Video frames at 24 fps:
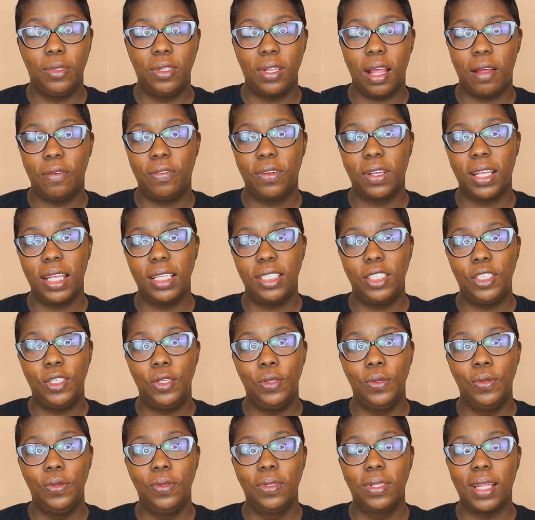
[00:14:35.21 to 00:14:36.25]
Do not forget
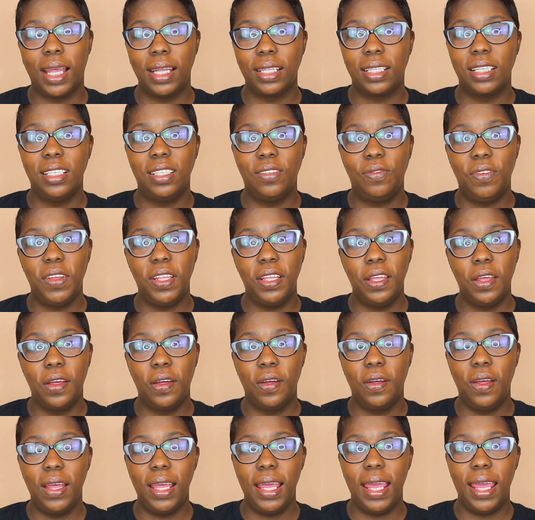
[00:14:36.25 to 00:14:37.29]
to like this
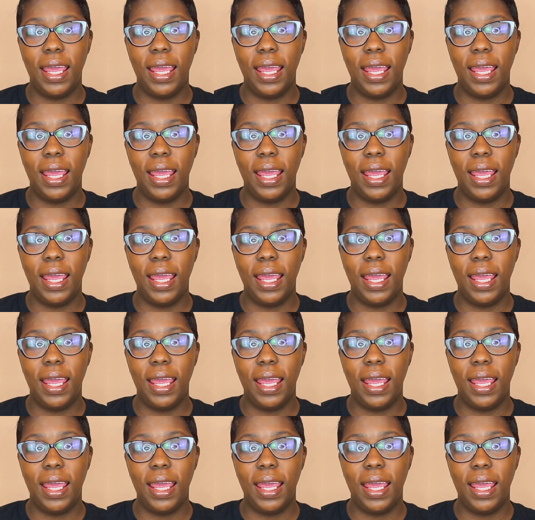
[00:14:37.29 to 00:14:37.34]
video.